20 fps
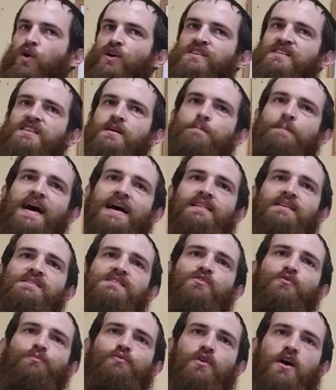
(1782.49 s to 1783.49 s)
What's the
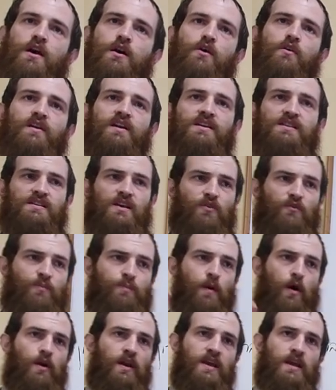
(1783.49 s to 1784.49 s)
balance of priorities
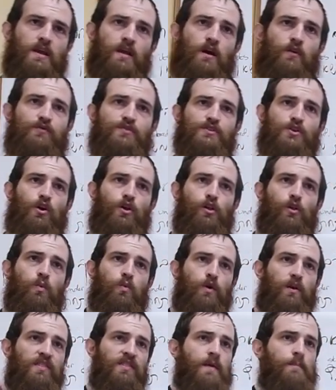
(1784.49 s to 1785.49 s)
of body, of soul?
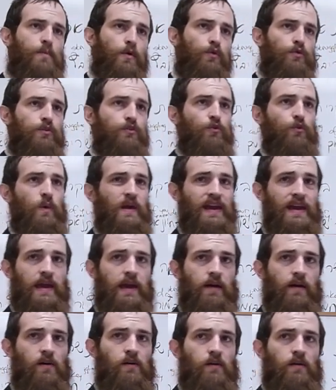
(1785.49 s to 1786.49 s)
What are they both doing
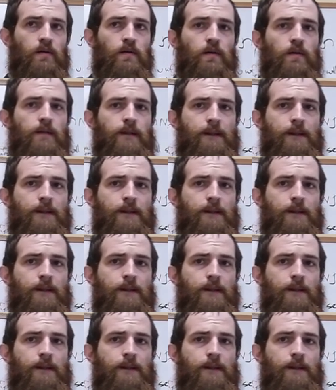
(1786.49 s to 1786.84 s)
here?